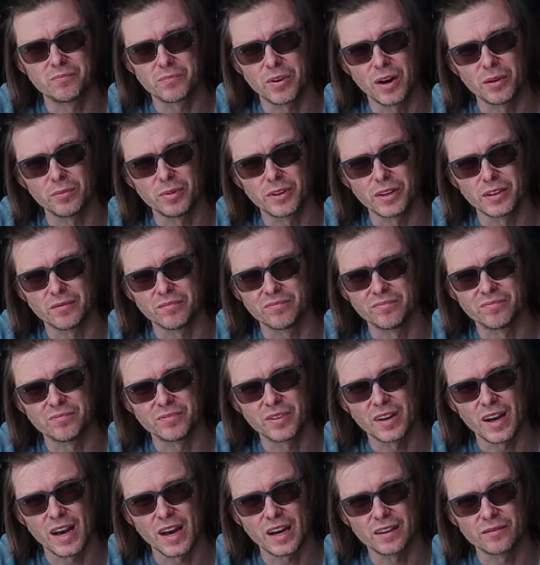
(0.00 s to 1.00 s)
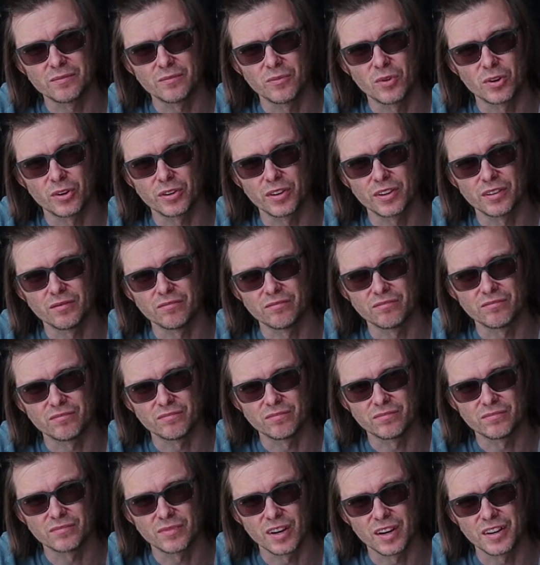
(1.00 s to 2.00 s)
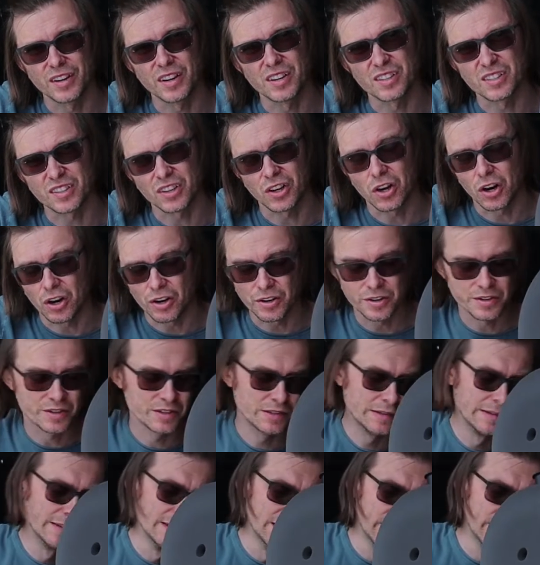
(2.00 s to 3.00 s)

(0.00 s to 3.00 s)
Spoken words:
probably more than a dozen cars.